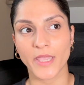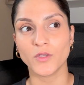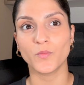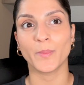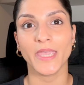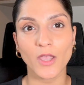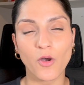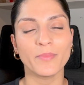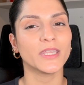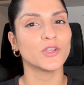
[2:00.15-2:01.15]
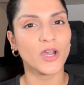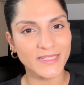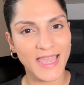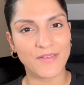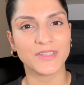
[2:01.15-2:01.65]
you may or may
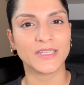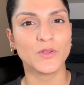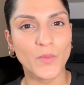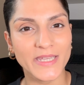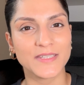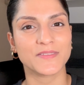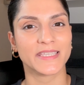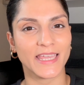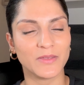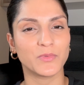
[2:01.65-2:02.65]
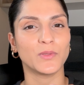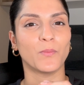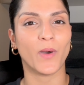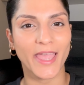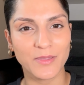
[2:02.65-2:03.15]
not have an innovative,
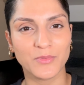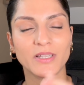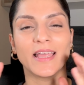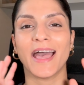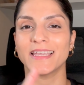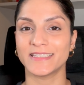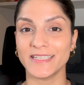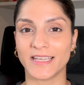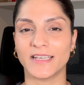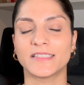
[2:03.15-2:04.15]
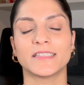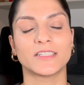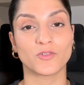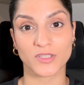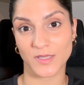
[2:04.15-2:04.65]
scalable, viable idea that the
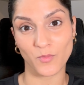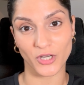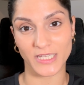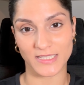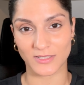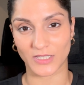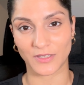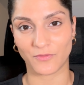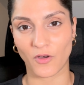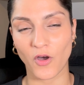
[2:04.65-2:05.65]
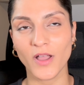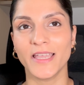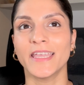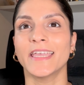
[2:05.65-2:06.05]
endorsing body is looking for.